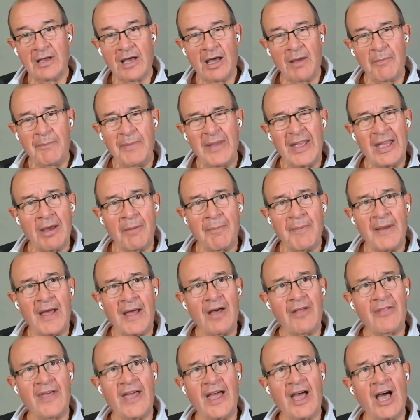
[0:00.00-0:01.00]
a bit
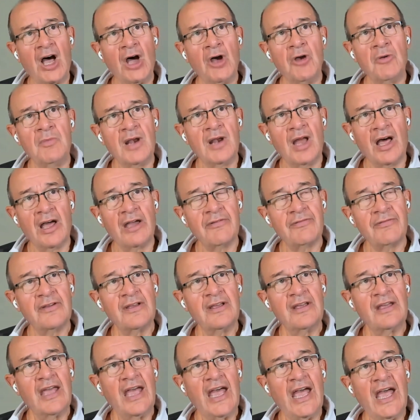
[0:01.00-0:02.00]
about their home life.
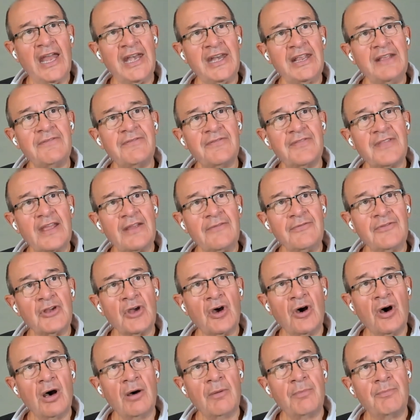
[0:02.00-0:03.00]
And if they've
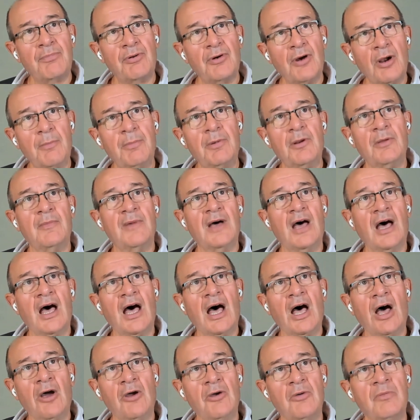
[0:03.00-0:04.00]
got a problem at
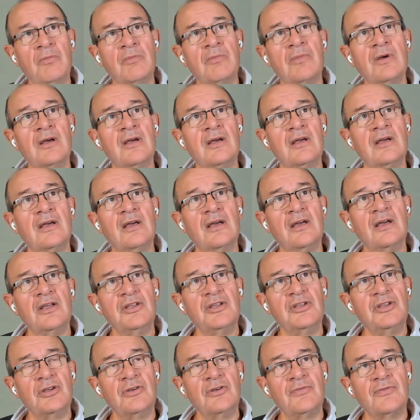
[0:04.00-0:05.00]
home,
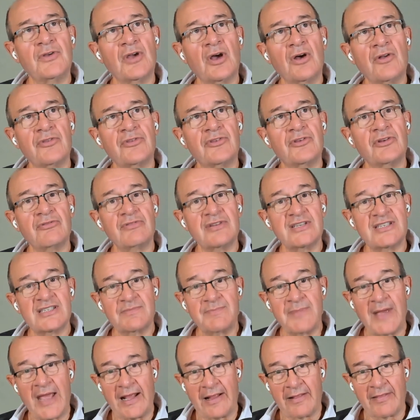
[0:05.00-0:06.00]
you've got to
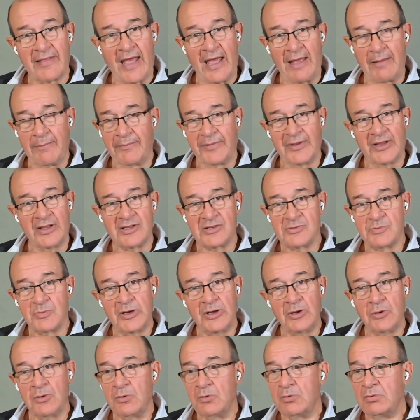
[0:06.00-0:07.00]
respect that, because
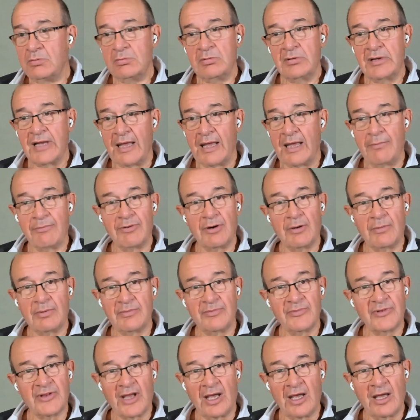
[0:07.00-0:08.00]
we all get
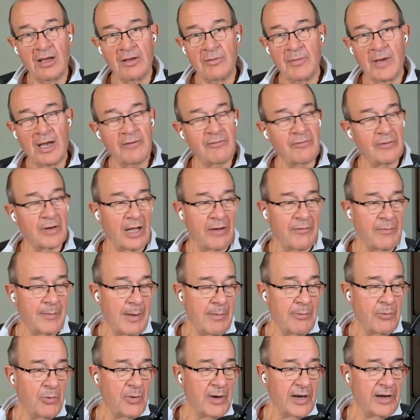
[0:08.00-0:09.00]
problems at home. I, re I
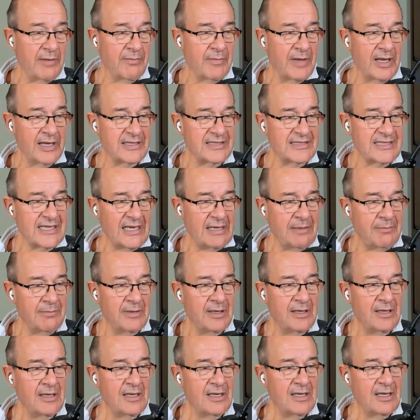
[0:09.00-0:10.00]
remember one of my team,
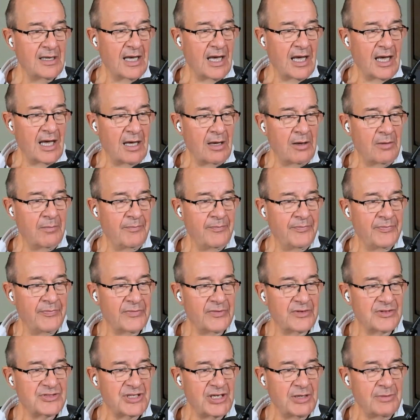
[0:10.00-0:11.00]

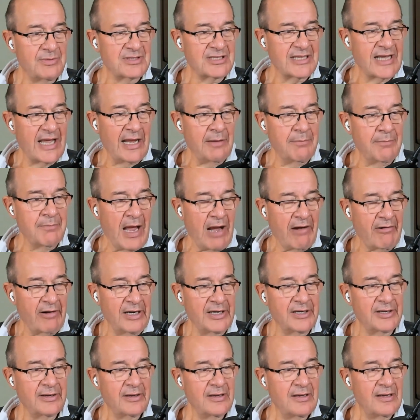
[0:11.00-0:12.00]
um, she was getting
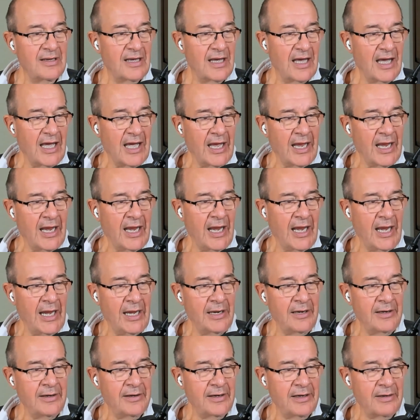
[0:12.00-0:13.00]
married,
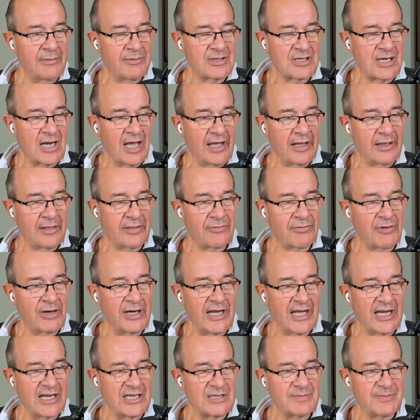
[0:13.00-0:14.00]
and it was like three
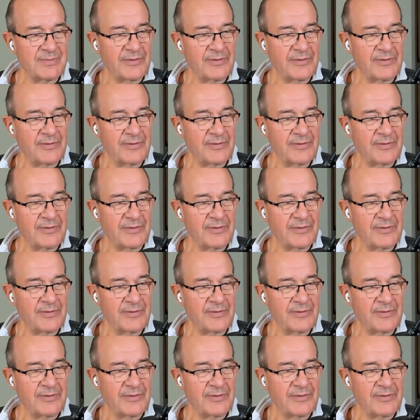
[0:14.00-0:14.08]
days